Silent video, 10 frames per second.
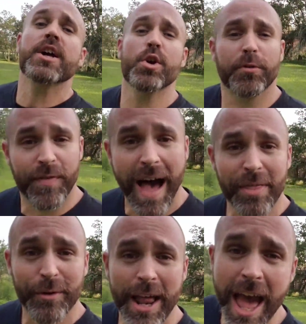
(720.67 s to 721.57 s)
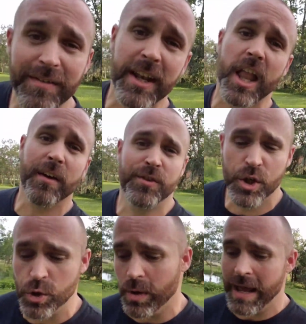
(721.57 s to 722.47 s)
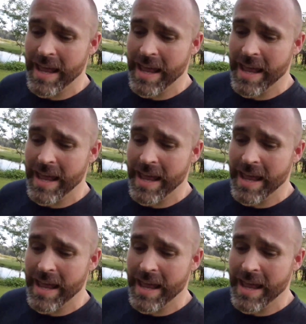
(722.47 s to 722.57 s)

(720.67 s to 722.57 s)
Your Father in heaven loves you.